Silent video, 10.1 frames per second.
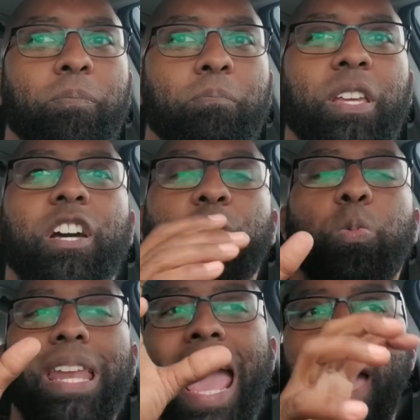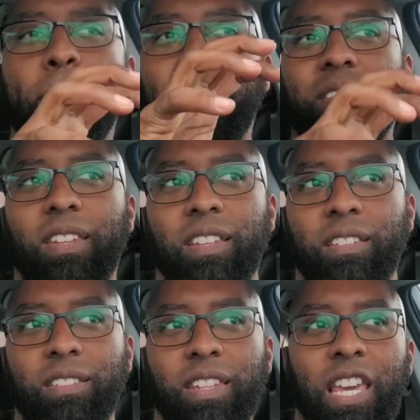Because what happens
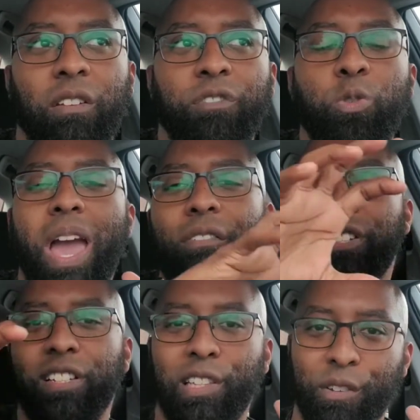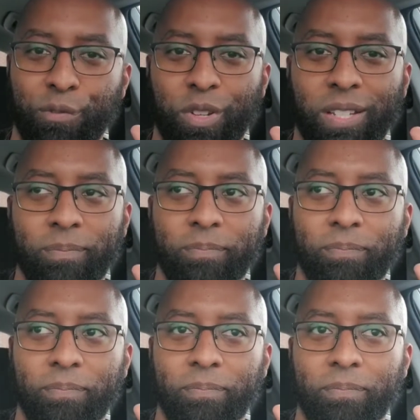is, if you have a delivery
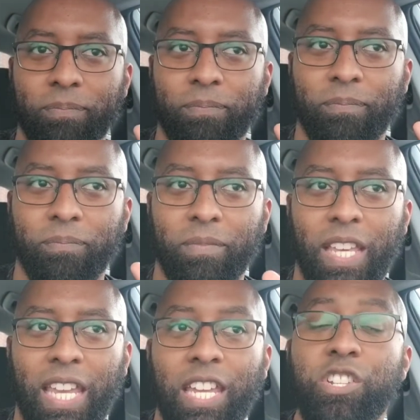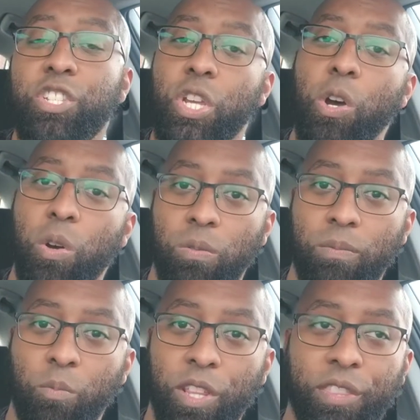in tow
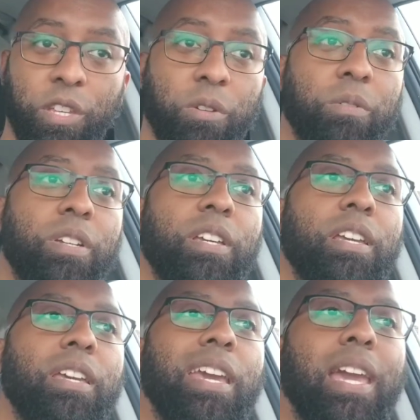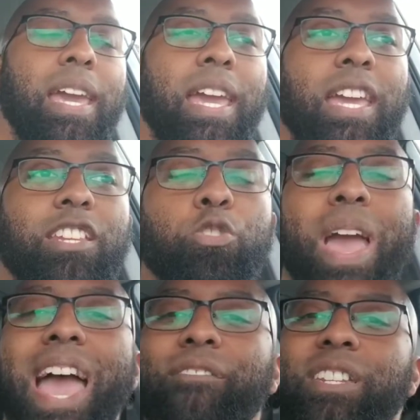with you and you
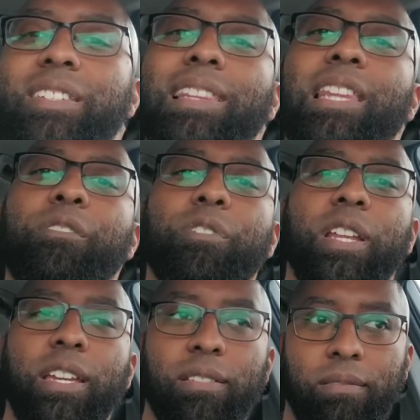haven't delivered it,